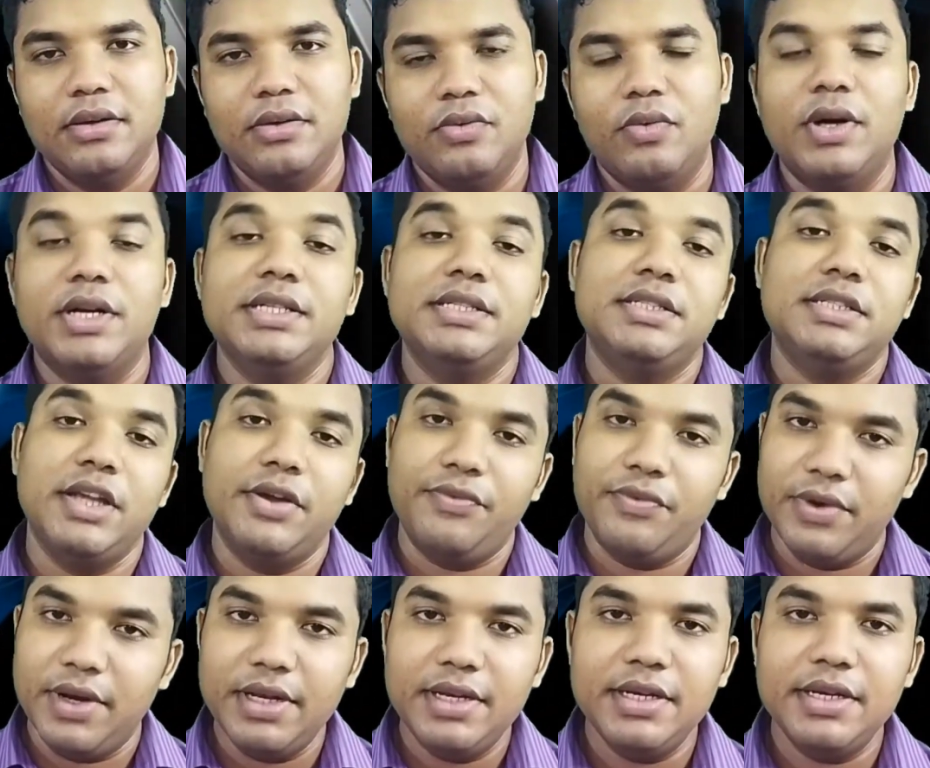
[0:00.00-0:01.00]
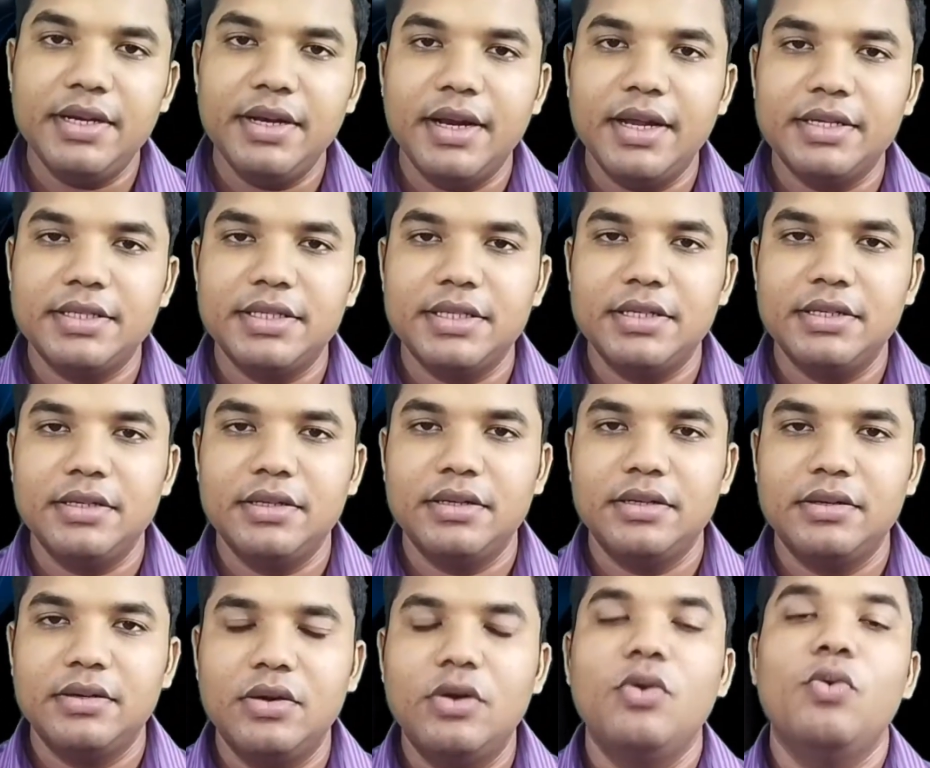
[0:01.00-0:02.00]
What is definite
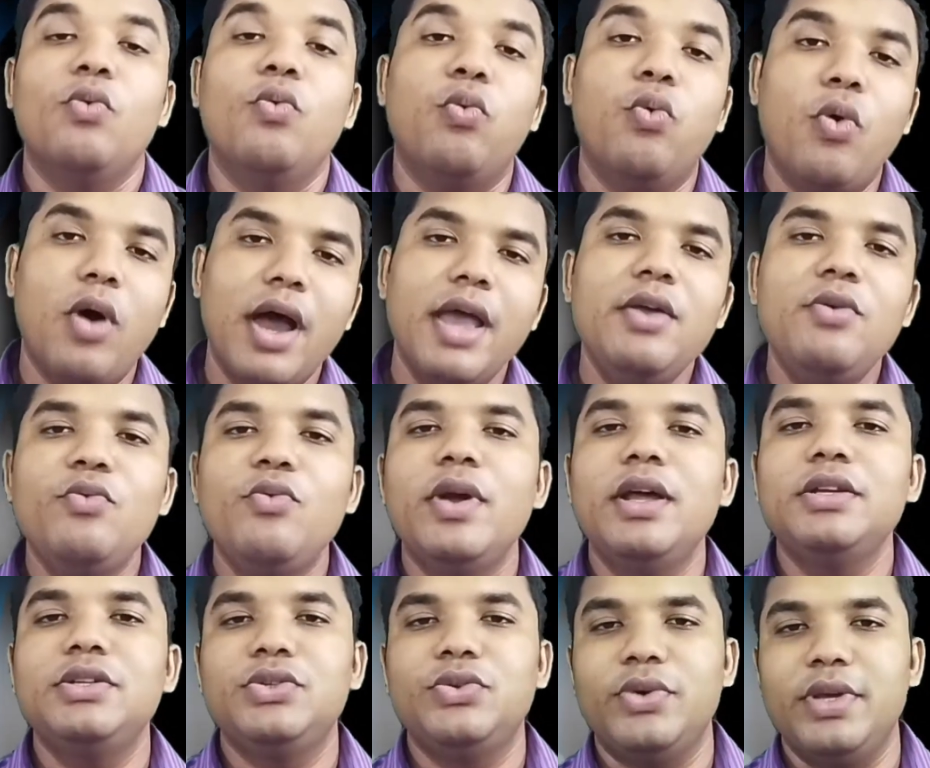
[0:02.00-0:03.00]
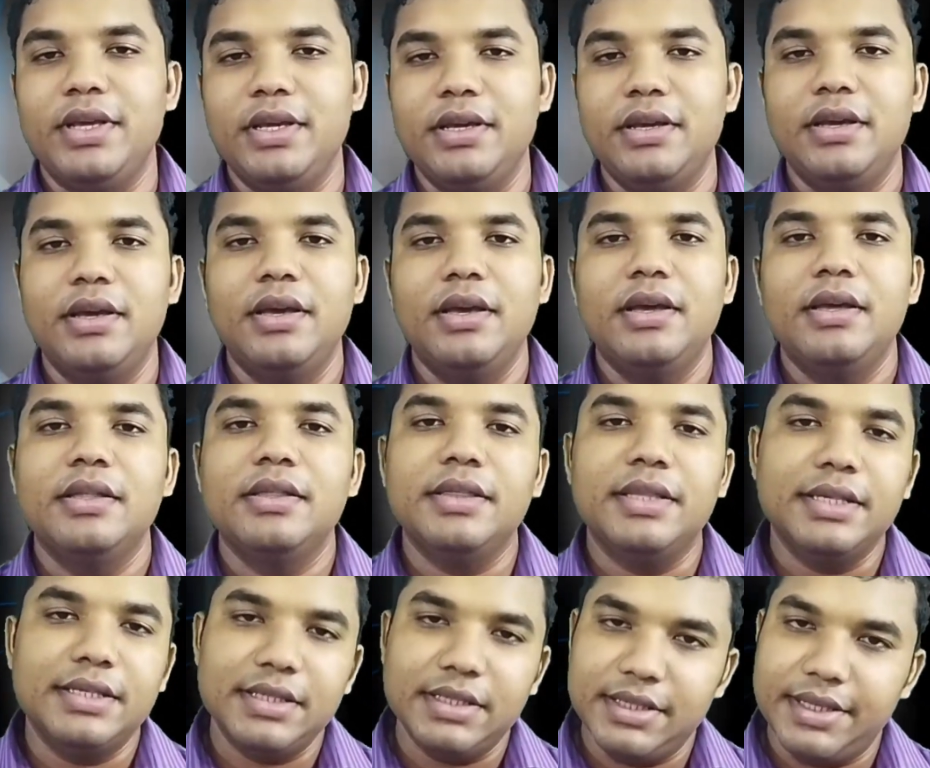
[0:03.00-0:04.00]
integration? Why we are doing
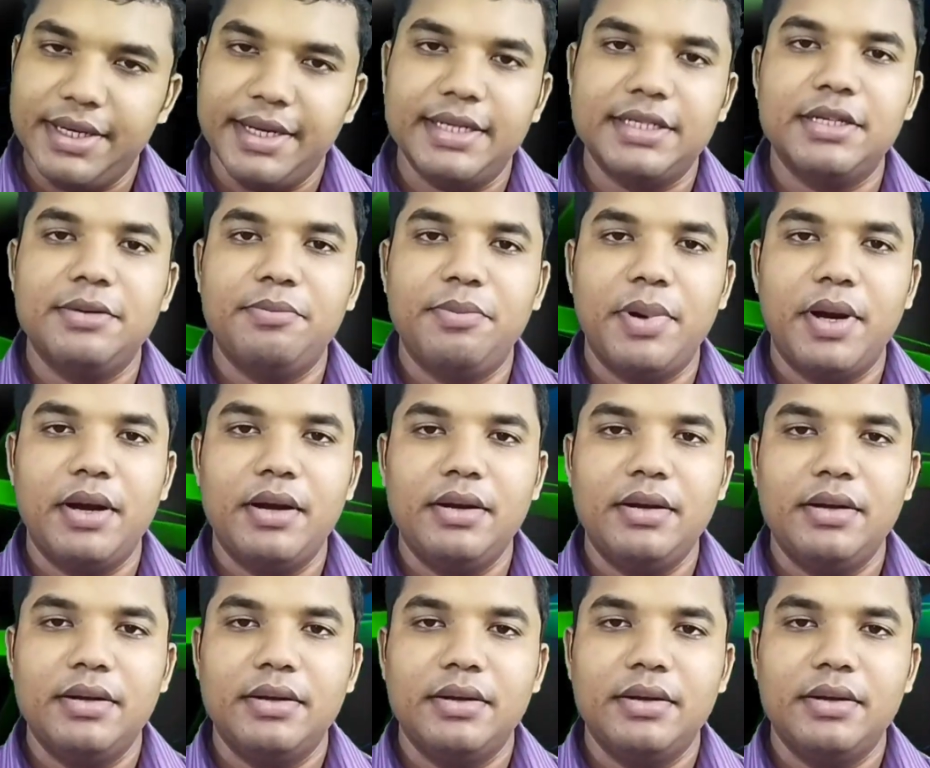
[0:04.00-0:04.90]
this integration part?